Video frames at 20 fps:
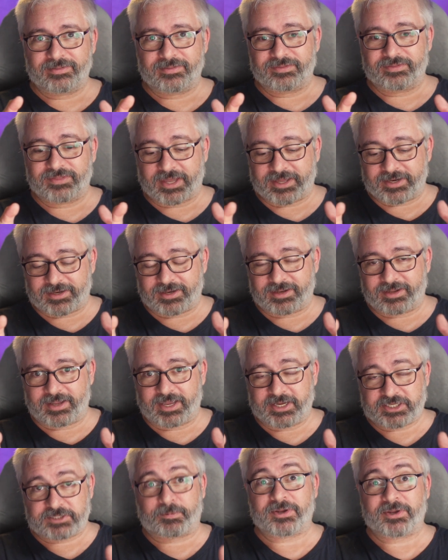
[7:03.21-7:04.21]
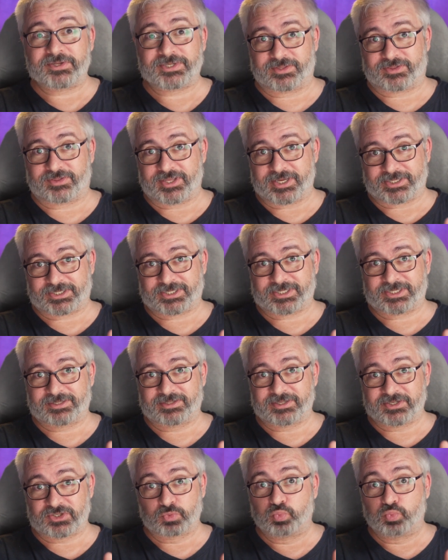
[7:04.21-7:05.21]
that exposit this
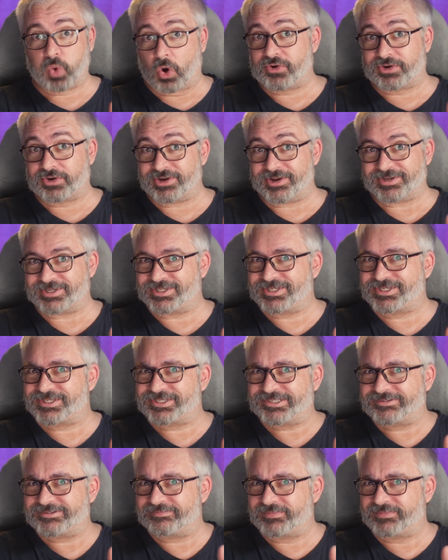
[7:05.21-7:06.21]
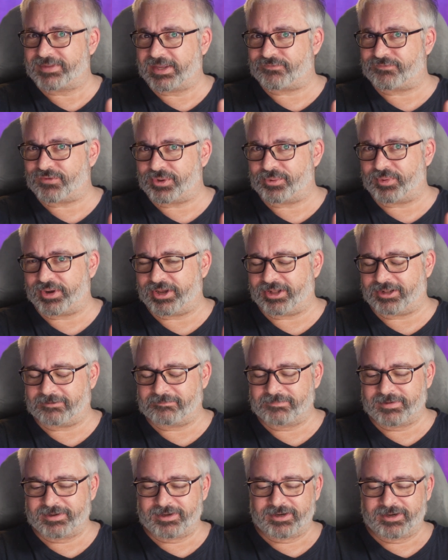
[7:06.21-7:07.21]
wokeness, if you will.
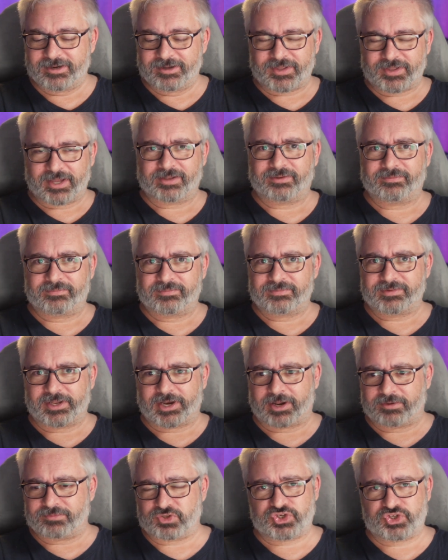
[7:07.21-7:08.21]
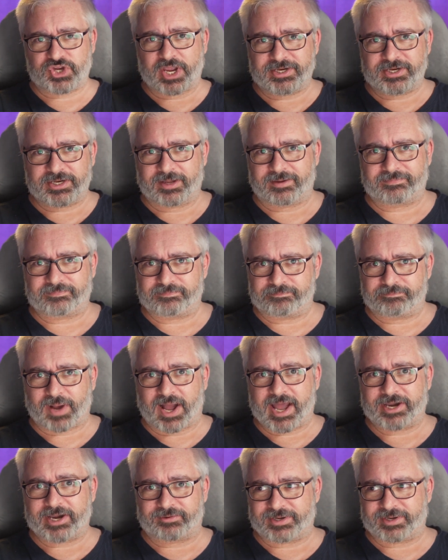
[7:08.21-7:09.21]
That, you know, gender
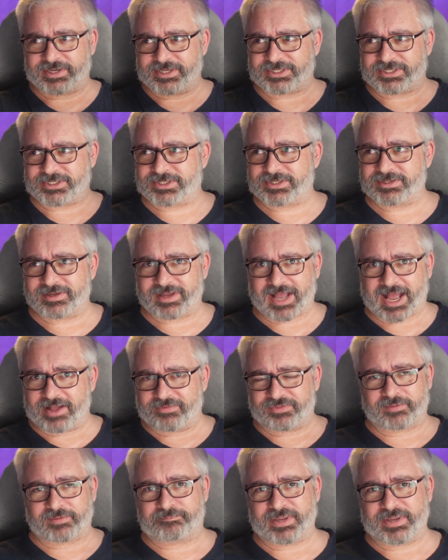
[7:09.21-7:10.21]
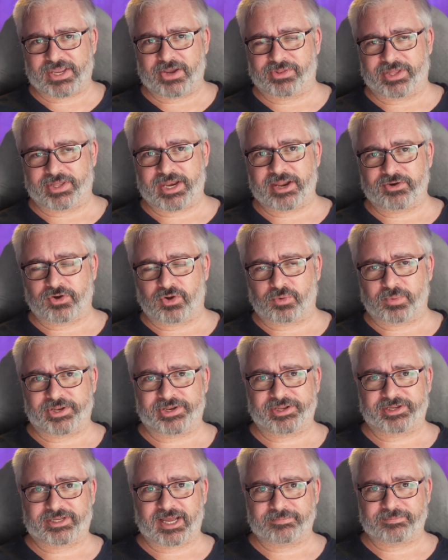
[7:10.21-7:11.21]
binaries aren't the be-all and end-all when
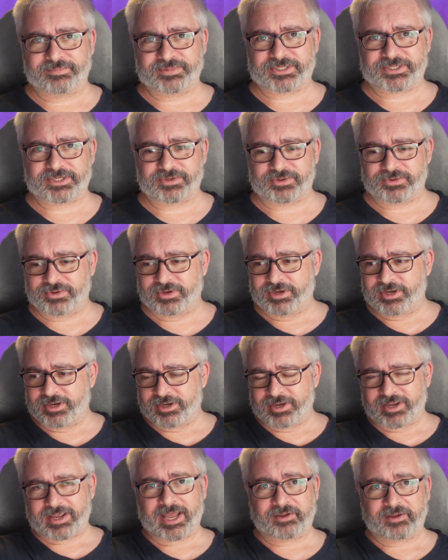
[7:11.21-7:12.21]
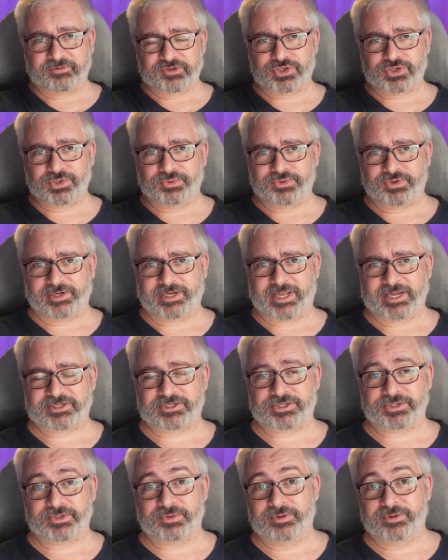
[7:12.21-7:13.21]
it comes to how children get
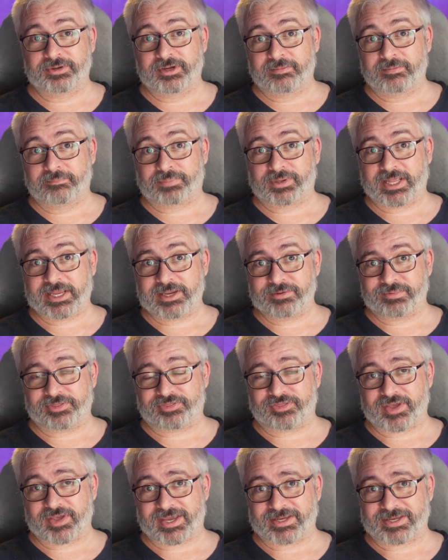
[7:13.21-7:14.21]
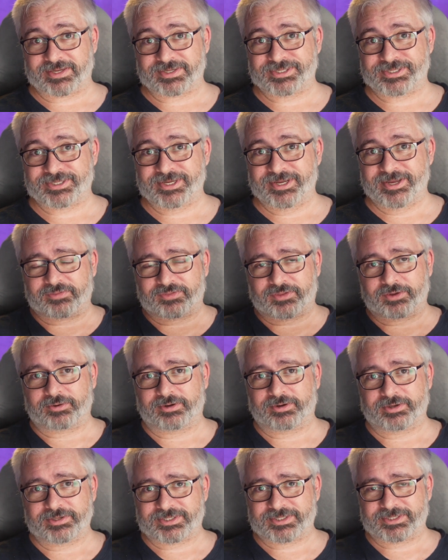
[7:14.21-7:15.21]
to play with things.
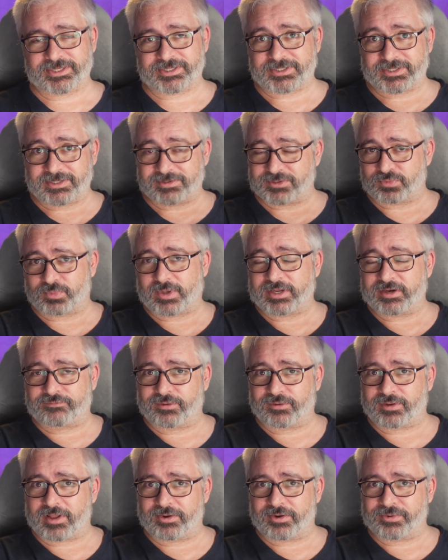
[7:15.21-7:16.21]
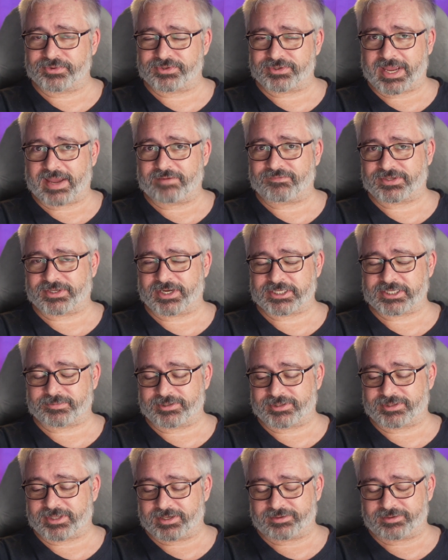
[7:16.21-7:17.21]
There is this wonderful old
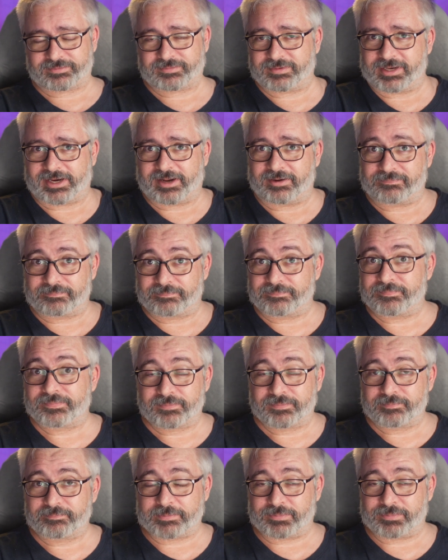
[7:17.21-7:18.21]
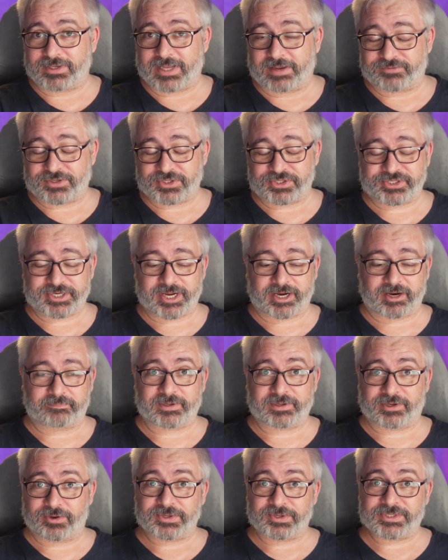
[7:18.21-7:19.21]
advertisement that, you know, people love to share
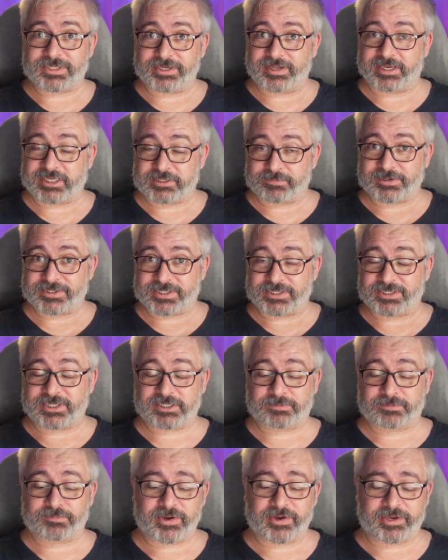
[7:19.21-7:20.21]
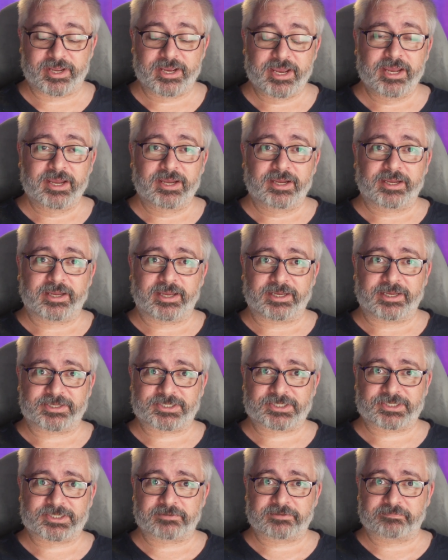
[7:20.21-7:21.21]
because it exposits this point.
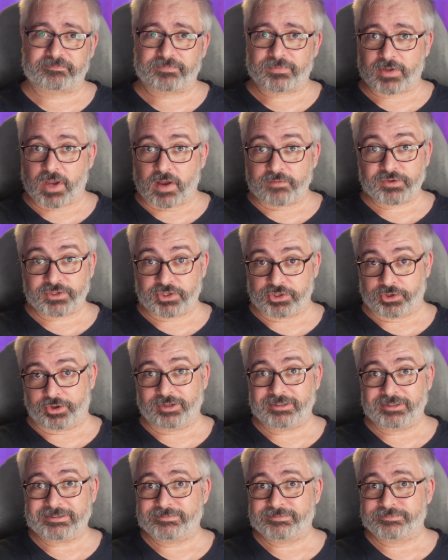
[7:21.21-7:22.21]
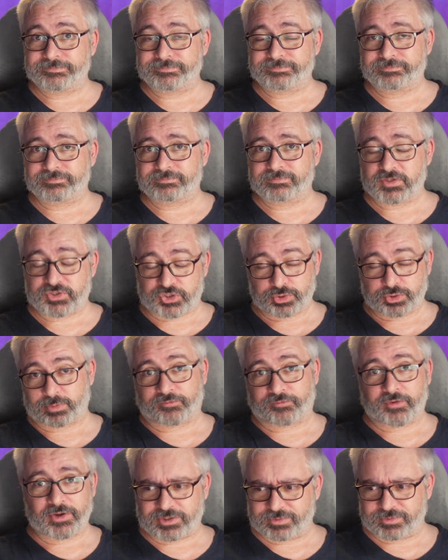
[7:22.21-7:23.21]
It's of a girl. She's
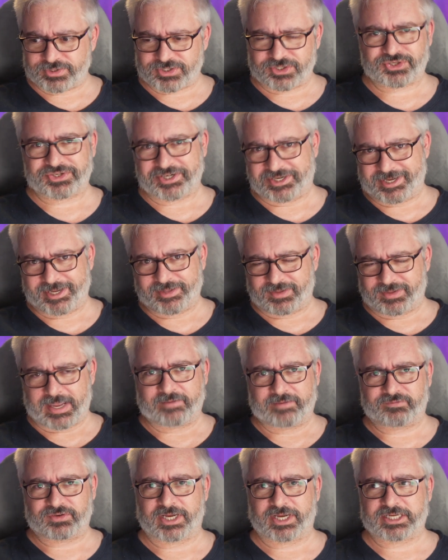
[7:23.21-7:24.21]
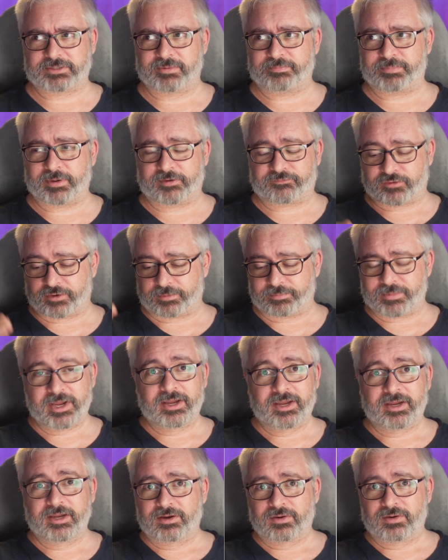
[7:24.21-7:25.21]
referred to as a she in the advertisement, but from,
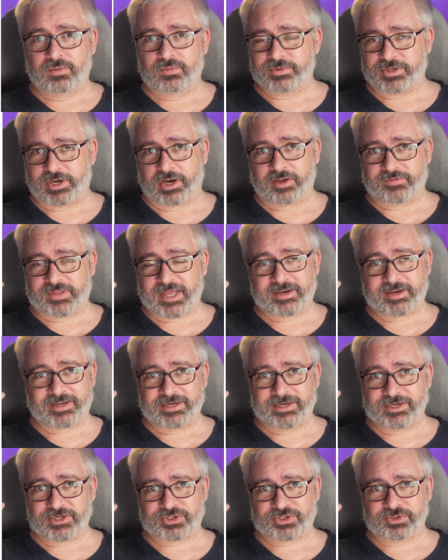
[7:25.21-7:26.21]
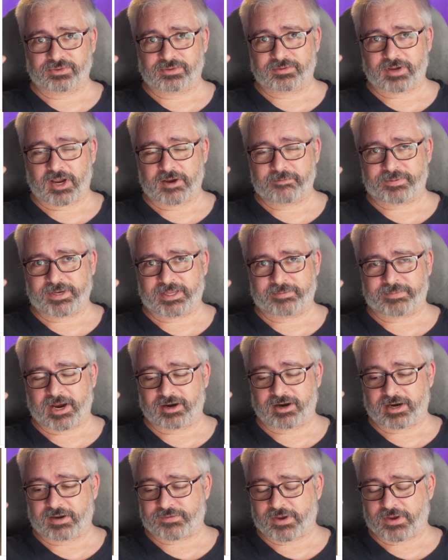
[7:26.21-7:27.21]
you know, that initial opening
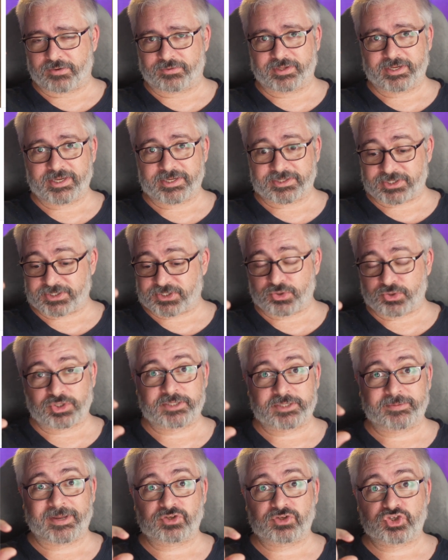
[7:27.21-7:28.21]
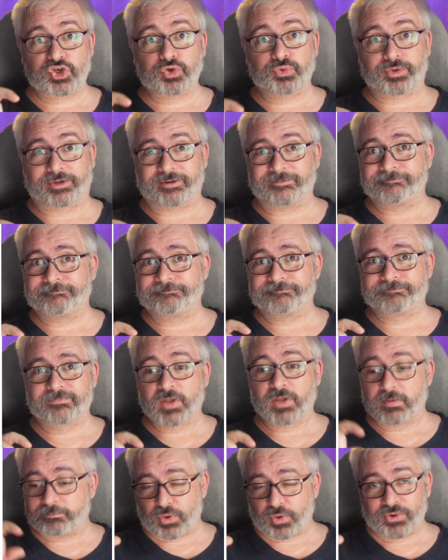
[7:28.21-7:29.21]
paragraph only, it just talks about children.
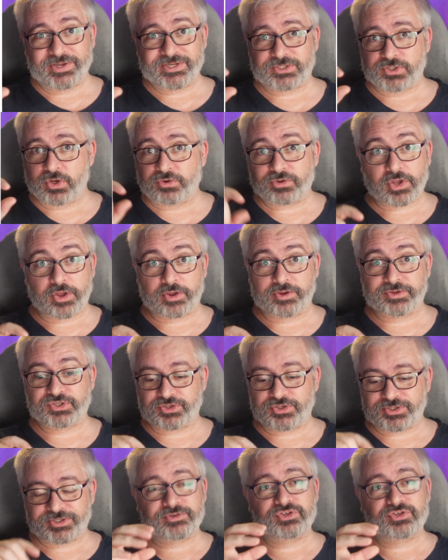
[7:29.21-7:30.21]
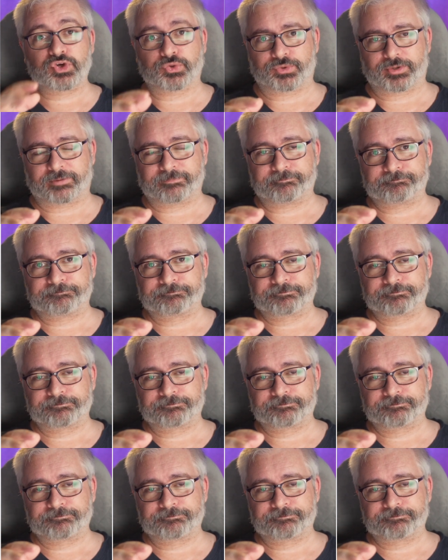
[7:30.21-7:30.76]
Not boys, not girls, just children.